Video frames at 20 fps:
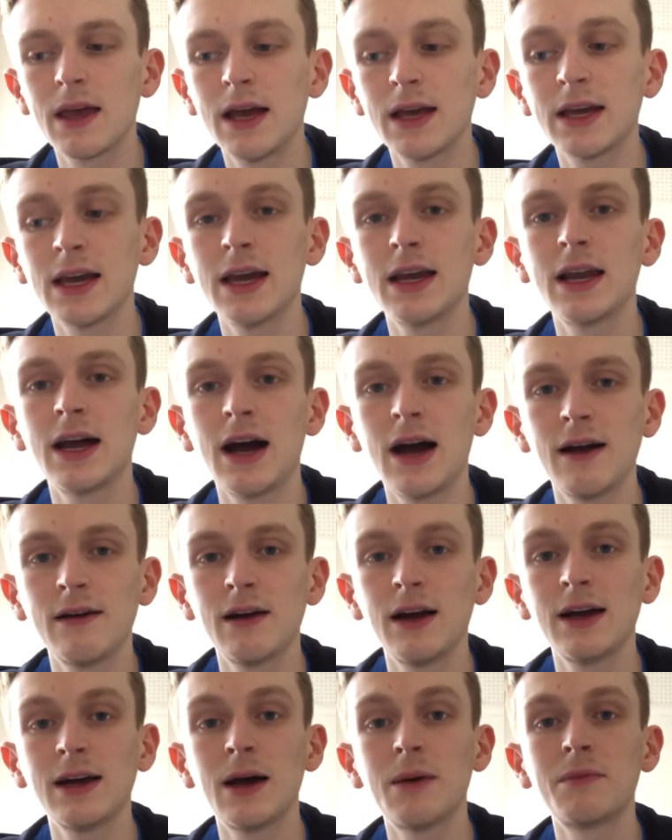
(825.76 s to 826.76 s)
Again,
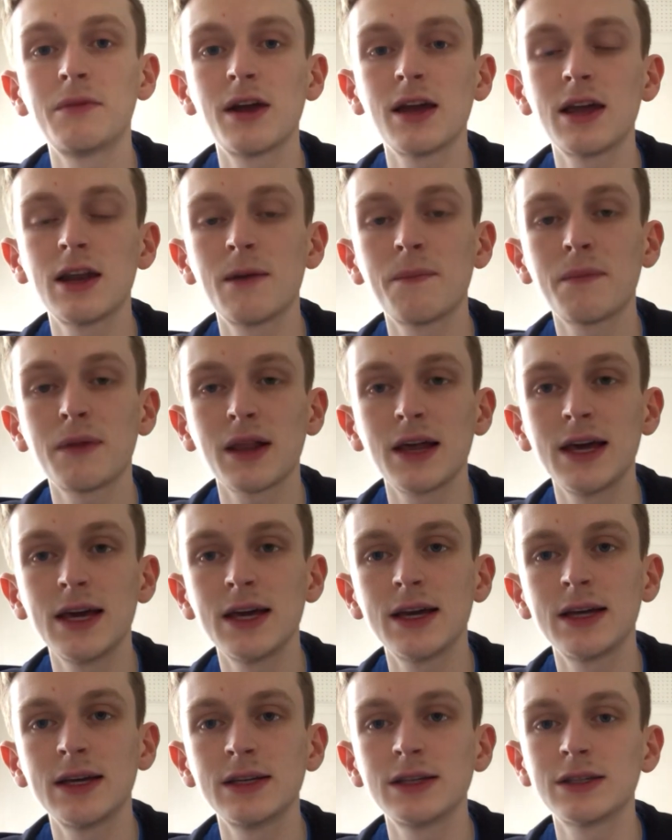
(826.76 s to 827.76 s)
I am writing a
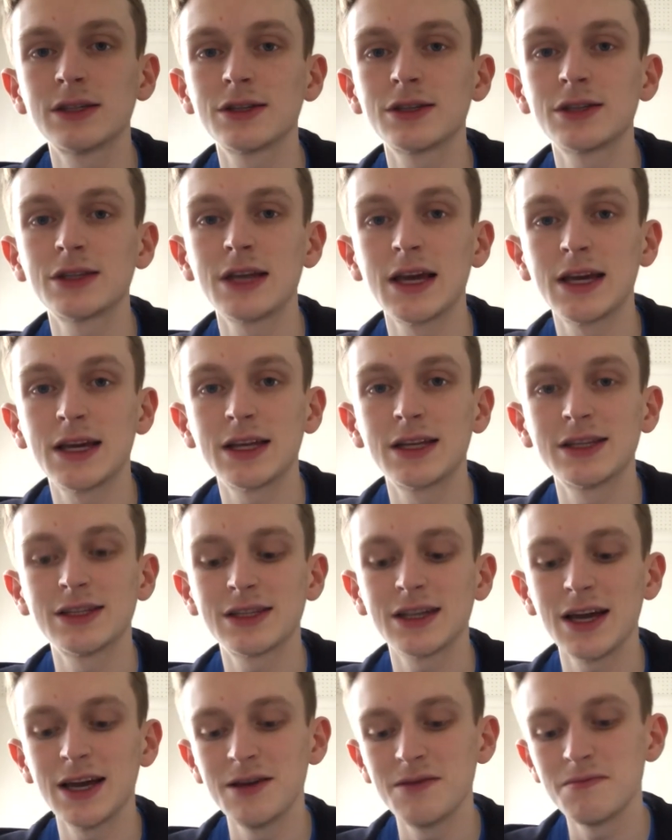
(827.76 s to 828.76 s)
play. It's just taking its
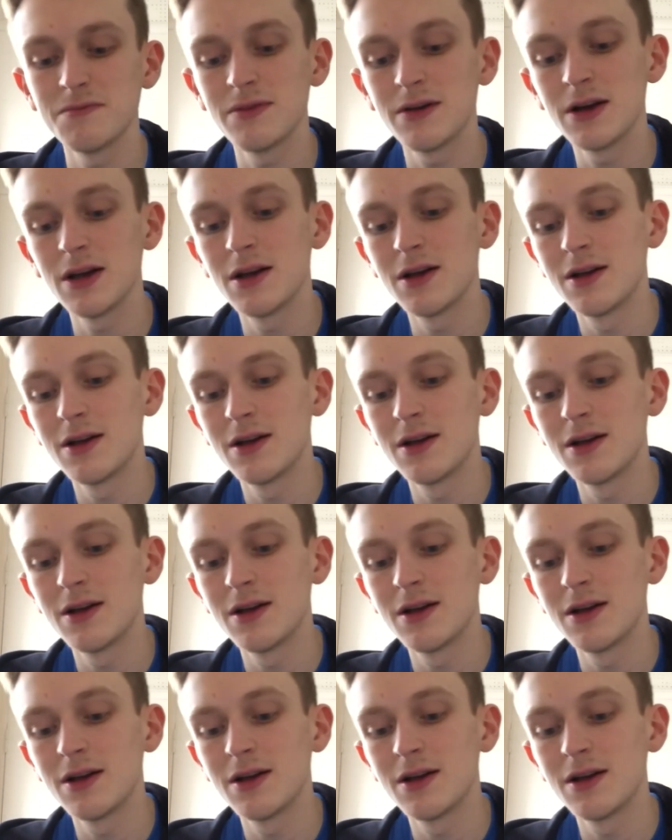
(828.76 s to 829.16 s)
time.